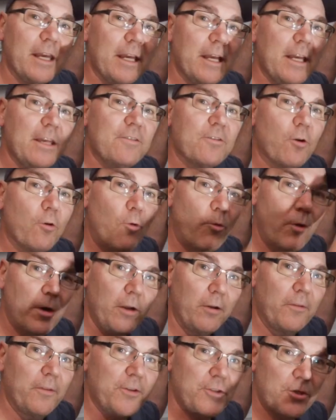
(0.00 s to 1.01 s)
is
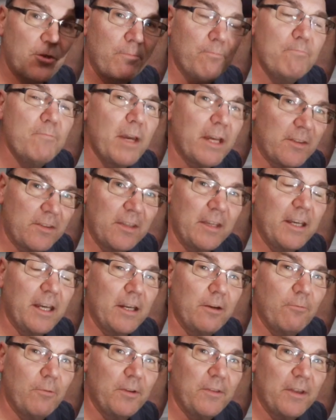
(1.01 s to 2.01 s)
oil that you're mixing
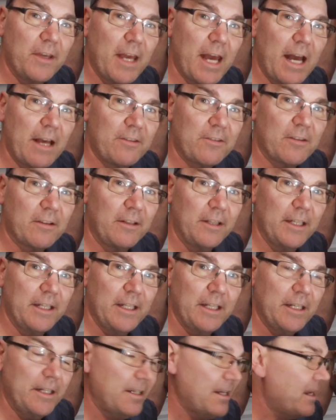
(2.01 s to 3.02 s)
in with the
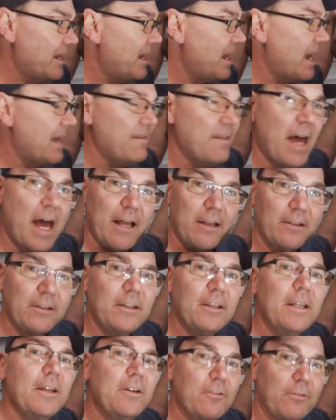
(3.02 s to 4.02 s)
gasoline and that
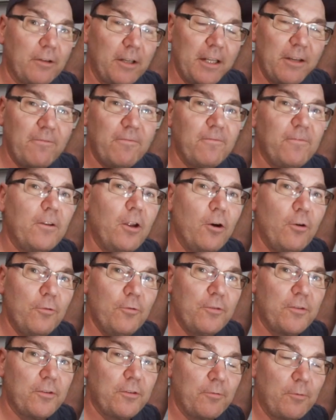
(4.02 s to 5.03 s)
literally
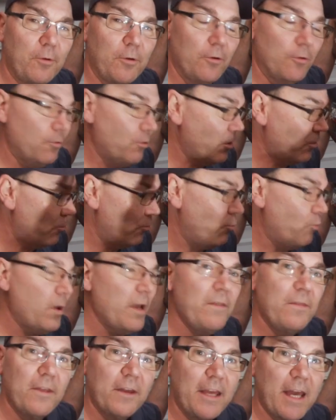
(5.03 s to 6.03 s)
flows through
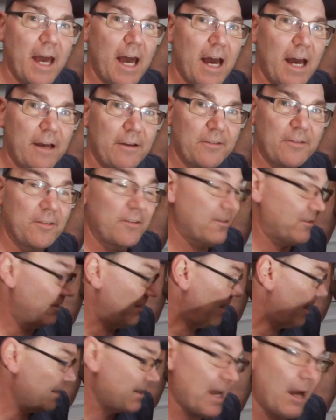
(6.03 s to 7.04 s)
with the gas
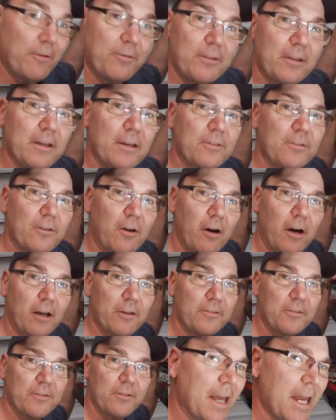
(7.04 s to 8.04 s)
and out the
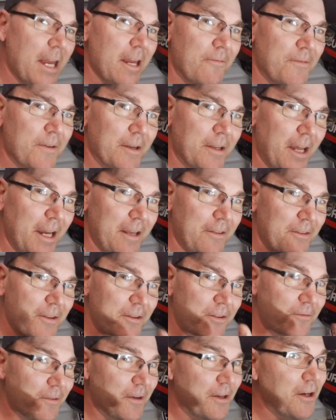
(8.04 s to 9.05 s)
exhaust. Hey, if you like
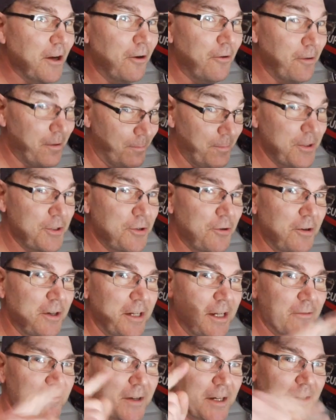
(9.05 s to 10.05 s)
this video, be sure to
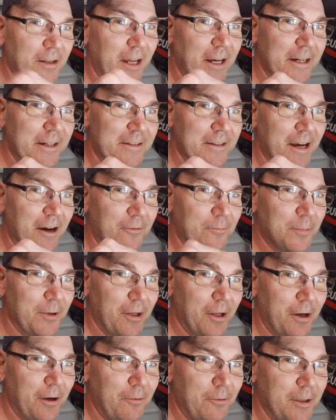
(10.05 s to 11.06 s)
give it a like down
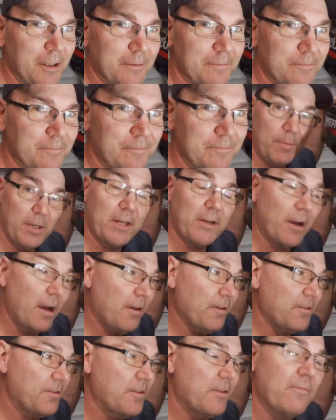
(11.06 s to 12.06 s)
below.
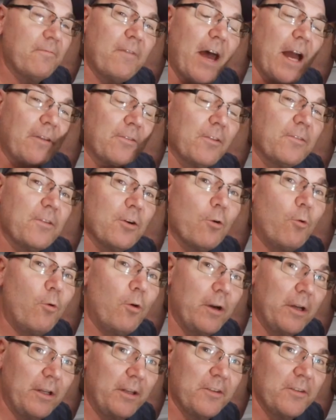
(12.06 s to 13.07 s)
Because of the fact that the
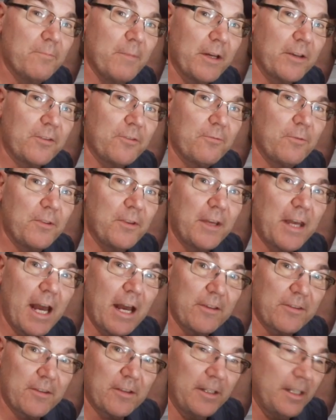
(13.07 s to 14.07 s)
oil is mixed with the
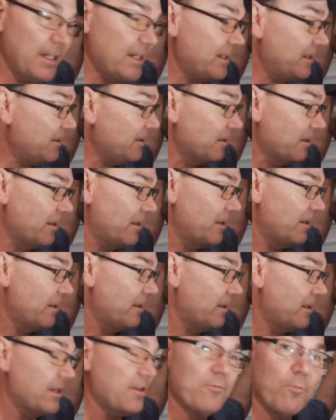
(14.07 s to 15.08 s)
gasoline
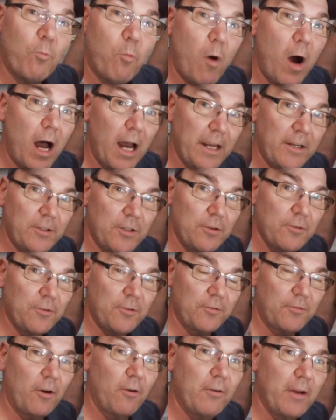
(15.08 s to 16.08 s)
is why
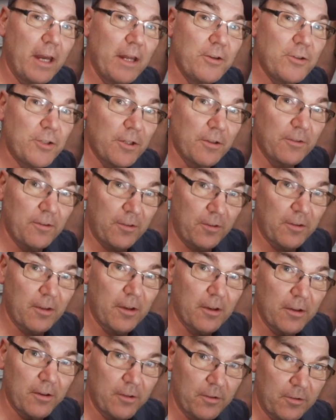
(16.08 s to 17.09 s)
two-stroke engines
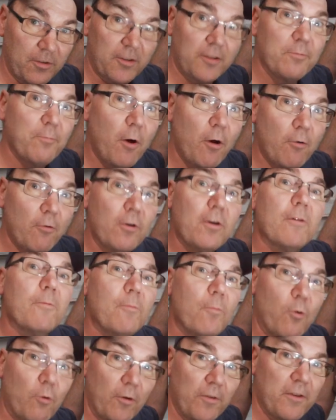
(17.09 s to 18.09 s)

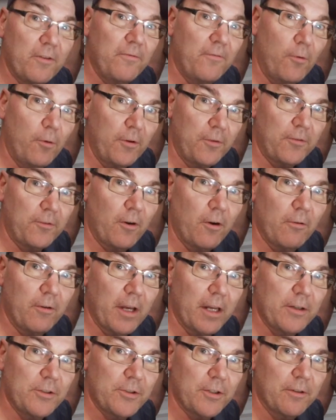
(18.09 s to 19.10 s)
smoke more than
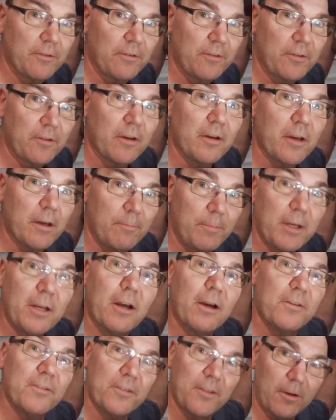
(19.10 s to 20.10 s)
four-stroke engines
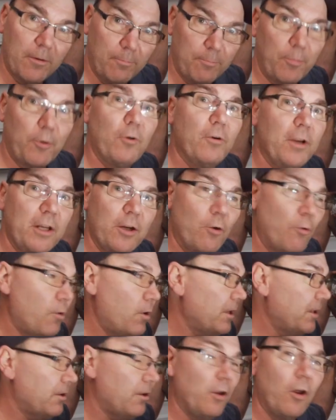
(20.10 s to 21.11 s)
because they're burning
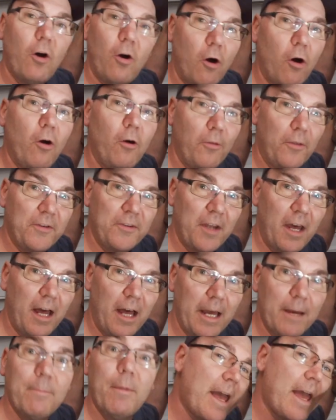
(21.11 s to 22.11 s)
oil all the
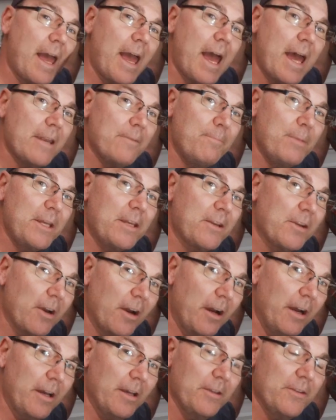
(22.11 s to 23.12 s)
time. And
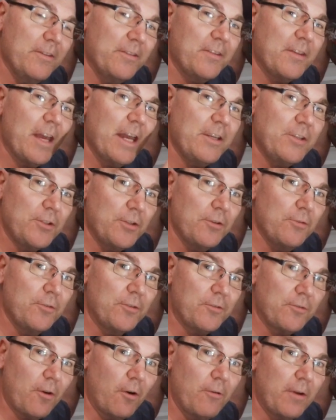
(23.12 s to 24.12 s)
because a two
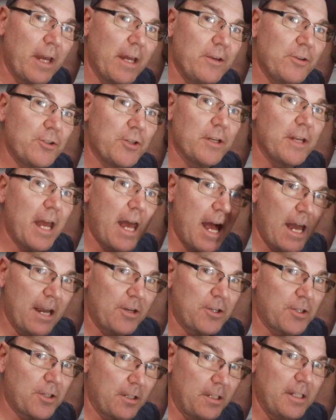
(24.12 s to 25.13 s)
stroke engine
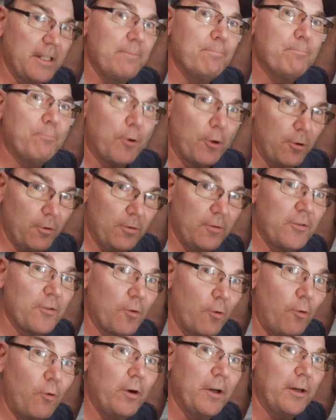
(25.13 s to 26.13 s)
actually
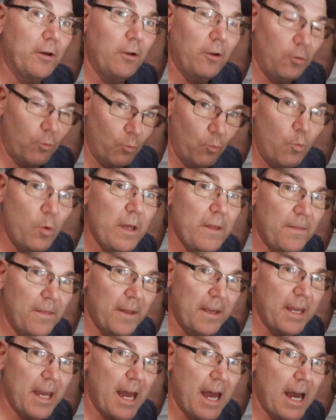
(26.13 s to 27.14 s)
burns oil with
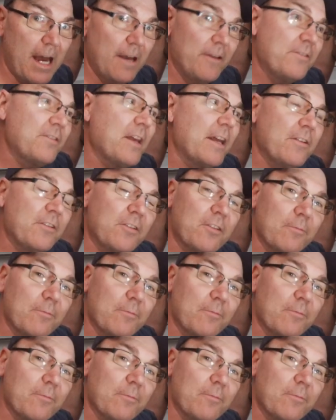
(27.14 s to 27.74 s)
the gas and